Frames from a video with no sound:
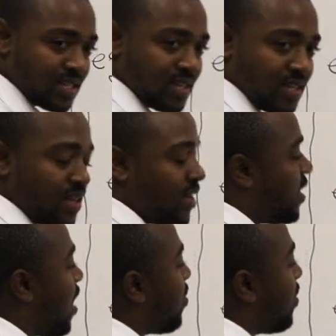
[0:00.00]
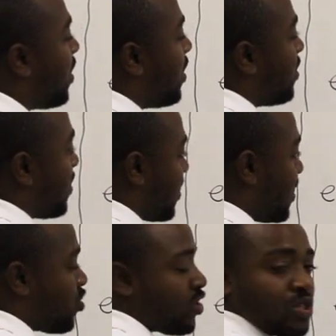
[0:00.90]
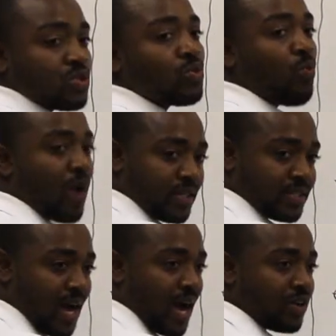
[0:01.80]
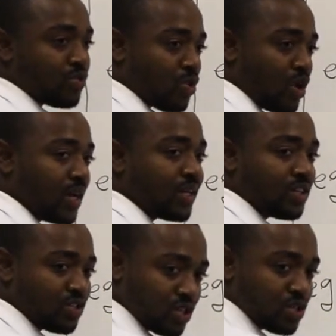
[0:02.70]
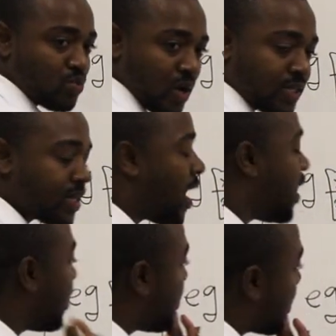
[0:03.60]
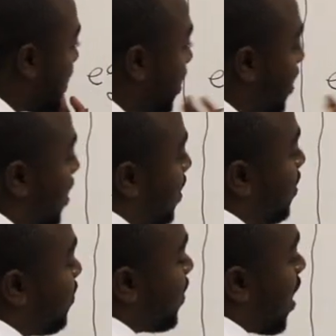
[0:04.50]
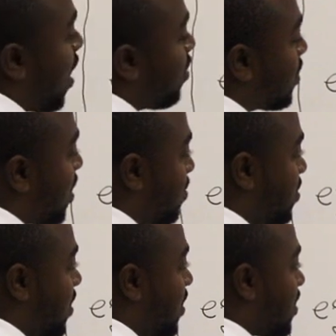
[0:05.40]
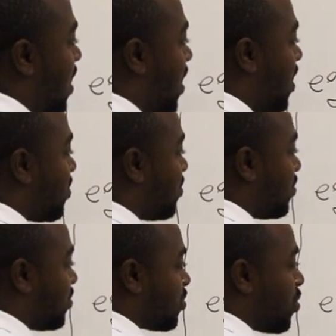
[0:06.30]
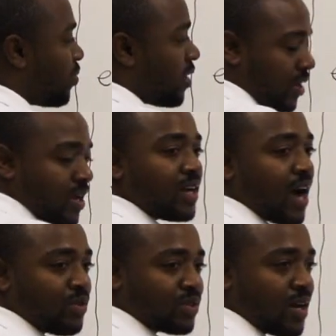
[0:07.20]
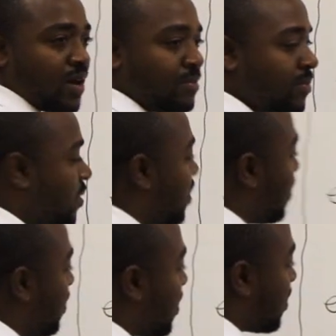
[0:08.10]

right? Now, this is just one die, rolling just one die. Okay, if the outcomes, these are, so an outcome,